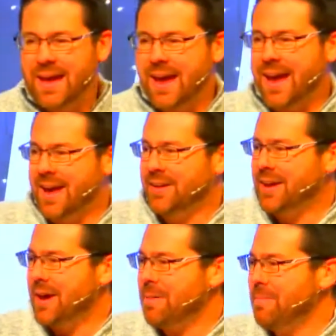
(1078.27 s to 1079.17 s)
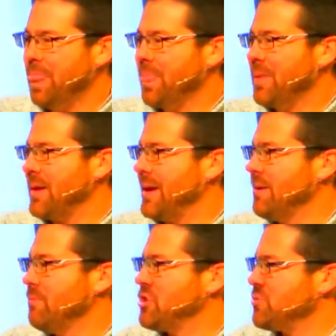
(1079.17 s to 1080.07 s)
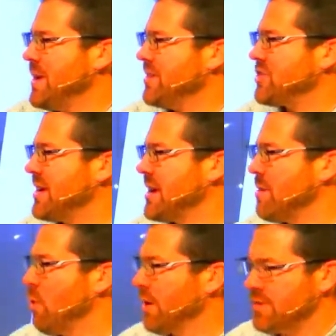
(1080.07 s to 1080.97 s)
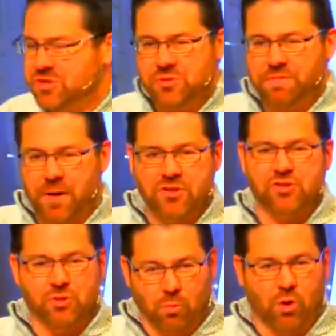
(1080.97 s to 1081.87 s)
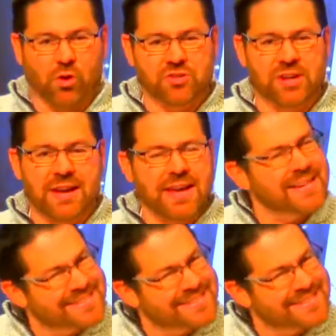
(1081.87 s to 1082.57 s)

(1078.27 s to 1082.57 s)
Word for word: and um, which means one of his functions or roles, it